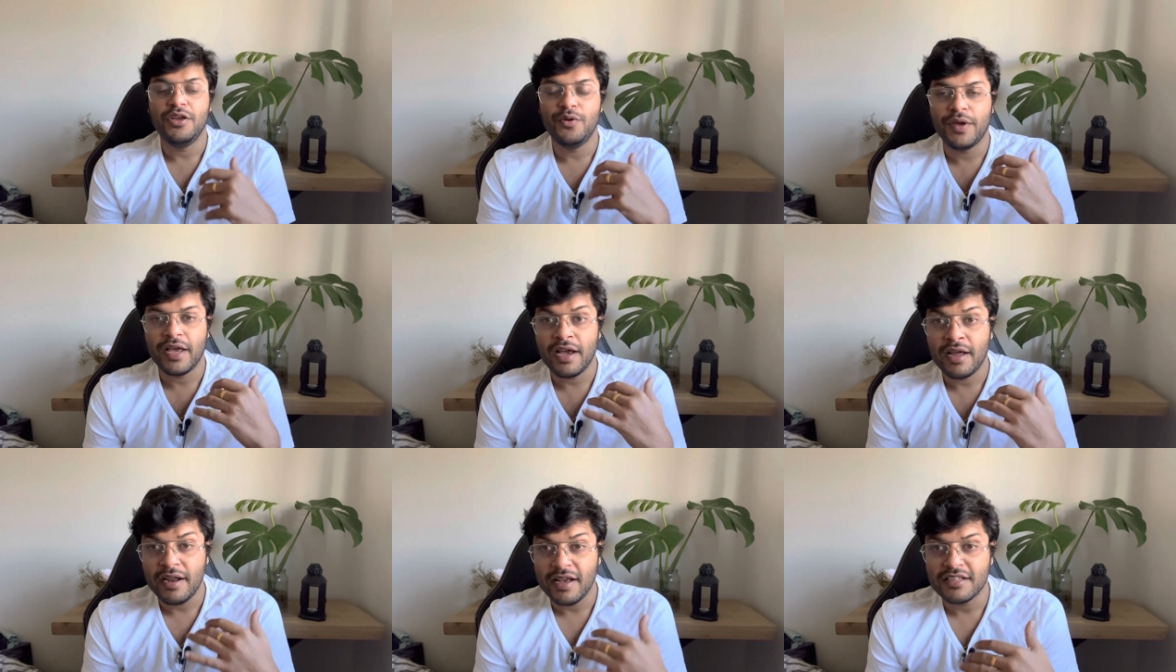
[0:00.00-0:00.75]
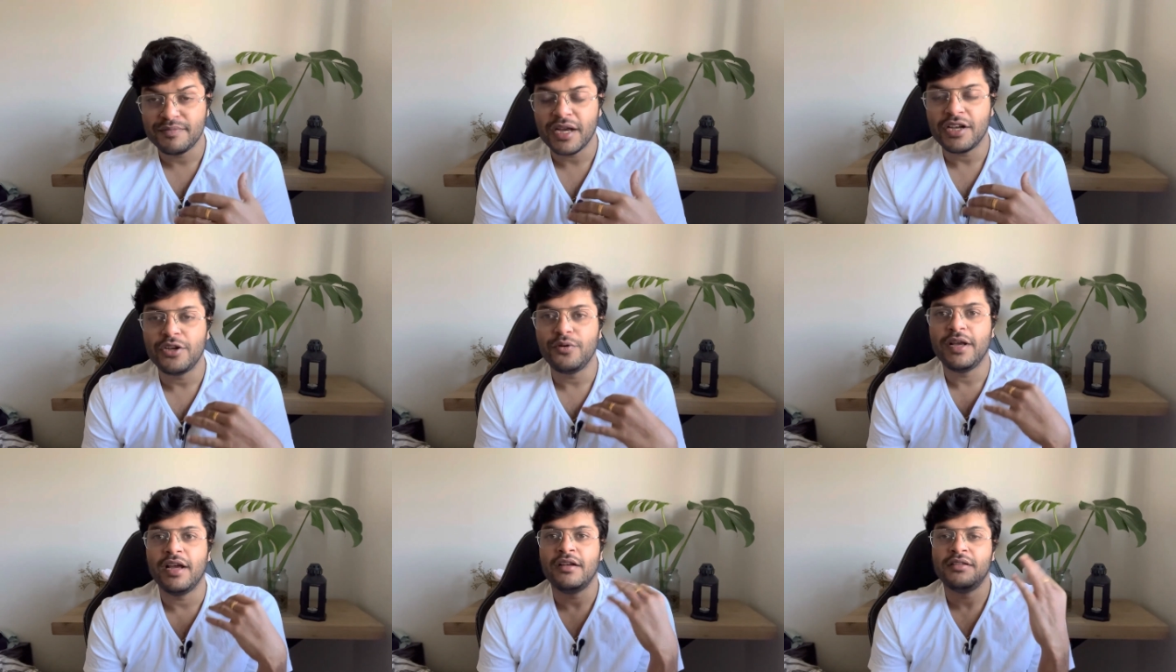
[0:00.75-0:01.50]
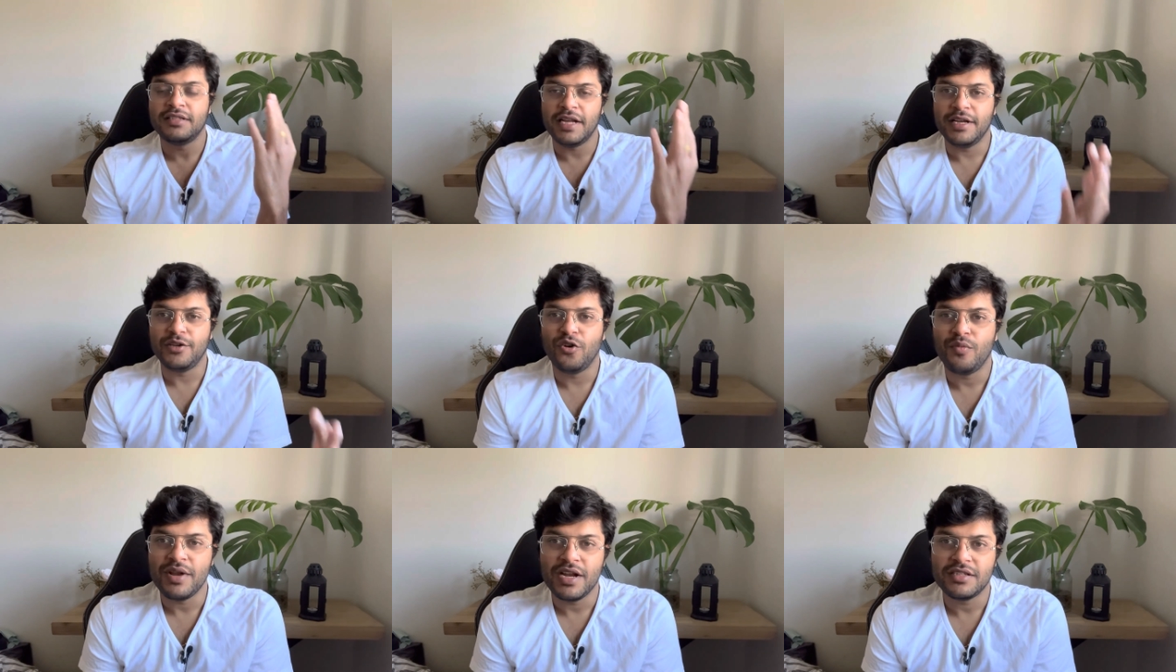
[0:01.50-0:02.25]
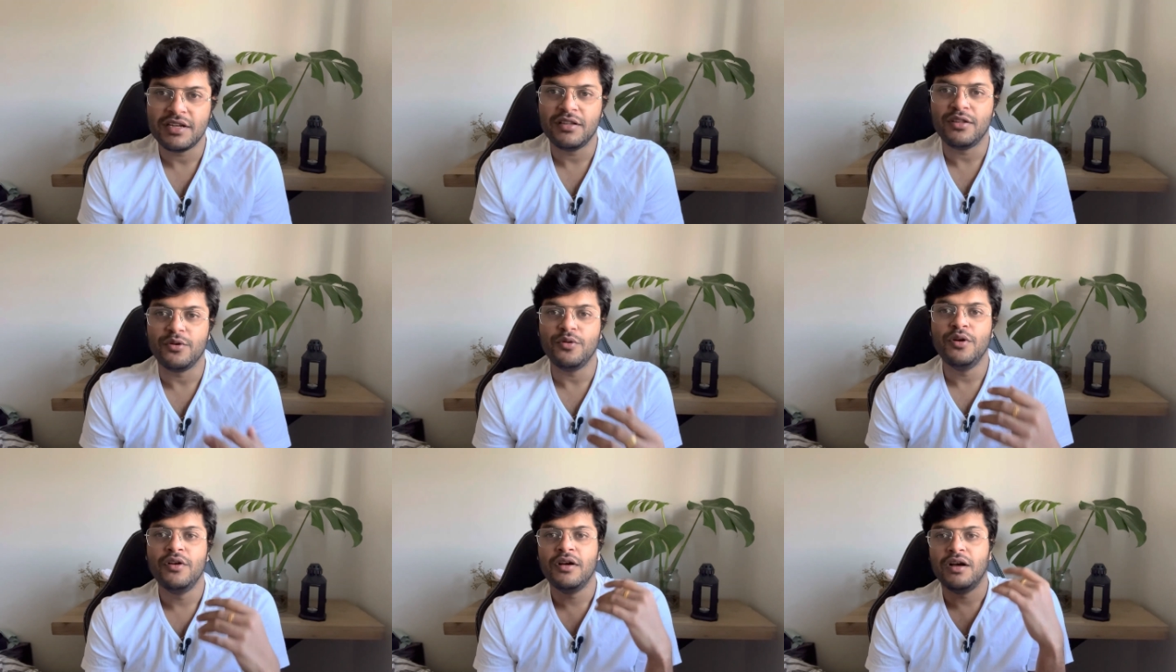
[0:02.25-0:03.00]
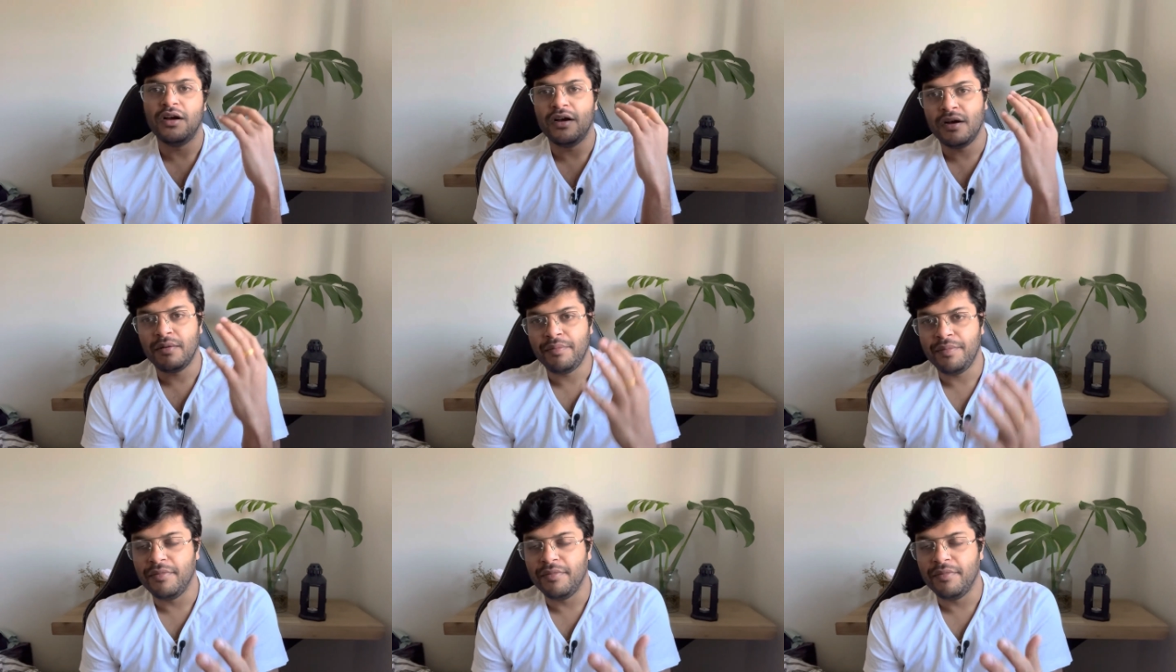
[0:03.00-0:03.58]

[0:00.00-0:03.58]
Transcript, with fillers: you can expect to get state nomination through uh,